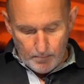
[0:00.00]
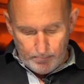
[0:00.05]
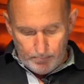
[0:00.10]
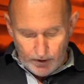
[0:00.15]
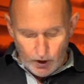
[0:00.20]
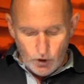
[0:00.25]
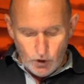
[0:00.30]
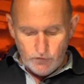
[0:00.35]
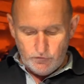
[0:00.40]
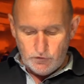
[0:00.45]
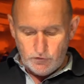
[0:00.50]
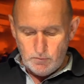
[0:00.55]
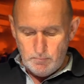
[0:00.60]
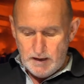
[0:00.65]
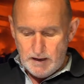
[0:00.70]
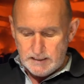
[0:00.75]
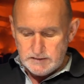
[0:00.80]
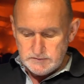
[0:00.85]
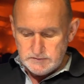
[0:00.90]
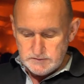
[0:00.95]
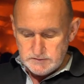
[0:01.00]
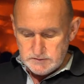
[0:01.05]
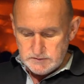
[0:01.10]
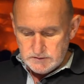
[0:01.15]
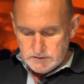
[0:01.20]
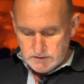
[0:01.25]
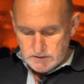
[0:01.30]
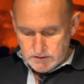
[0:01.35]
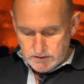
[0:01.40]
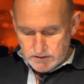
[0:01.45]
Beautiful man
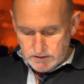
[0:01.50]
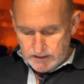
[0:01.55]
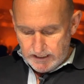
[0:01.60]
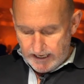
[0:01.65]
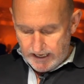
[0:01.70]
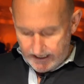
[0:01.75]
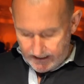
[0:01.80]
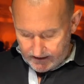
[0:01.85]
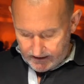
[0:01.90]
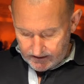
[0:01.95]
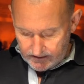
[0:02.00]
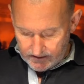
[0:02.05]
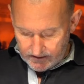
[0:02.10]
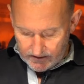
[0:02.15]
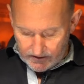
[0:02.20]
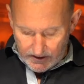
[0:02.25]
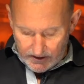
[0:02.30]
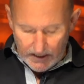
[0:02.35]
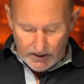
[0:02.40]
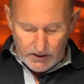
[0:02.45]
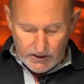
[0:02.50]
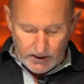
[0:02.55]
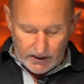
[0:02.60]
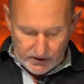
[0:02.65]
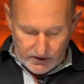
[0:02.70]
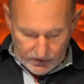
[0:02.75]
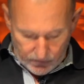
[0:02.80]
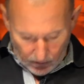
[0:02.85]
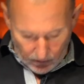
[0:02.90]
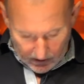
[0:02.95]
like
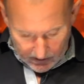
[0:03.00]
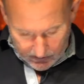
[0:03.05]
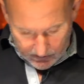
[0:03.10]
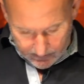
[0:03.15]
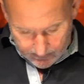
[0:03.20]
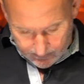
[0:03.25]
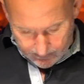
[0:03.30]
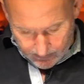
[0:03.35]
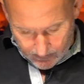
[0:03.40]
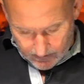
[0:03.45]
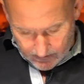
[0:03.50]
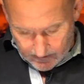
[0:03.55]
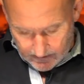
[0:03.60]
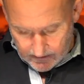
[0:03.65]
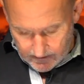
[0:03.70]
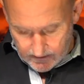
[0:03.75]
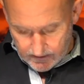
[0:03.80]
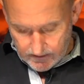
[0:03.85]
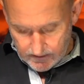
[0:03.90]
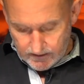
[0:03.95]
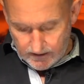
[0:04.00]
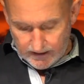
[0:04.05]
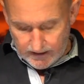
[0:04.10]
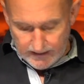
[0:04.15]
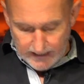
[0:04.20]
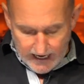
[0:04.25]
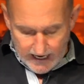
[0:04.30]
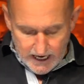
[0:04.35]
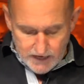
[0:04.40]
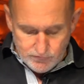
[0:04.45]
Tychicus was. A
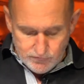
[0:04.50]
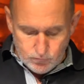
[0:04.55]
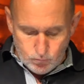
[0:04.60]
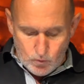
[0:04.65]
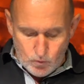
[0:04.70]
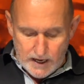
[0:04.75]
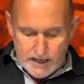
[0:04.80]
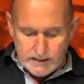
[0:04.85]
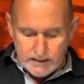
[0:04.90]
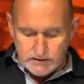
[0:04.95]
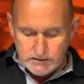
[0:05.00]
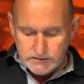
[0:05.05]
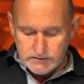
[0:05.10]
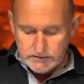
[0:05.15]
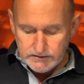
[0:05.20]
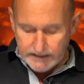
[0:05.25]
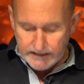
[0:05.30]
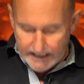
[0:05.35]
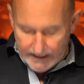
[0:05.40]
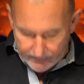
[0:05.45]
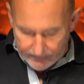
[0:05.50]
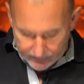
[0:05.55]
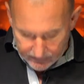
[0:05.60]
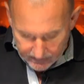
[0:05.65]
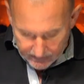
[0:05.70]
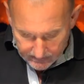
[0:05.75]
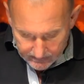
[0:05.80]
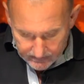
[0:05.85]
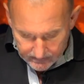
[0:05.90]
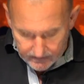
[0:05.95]
life well
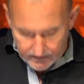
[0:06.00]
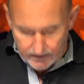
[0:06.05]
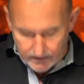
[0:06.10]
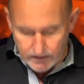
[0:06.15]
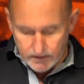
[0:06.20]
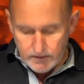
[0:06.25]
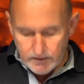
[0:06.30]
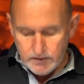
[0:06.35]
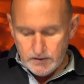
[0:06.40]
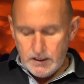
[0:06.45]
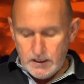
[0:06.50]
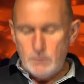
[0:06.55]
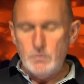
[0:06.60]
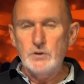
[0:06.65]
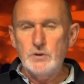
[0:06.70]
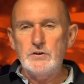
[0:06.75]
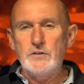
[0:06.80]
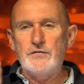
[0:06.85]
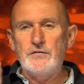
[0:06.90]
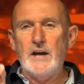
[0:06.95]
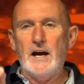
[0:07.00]
lived. I wonder if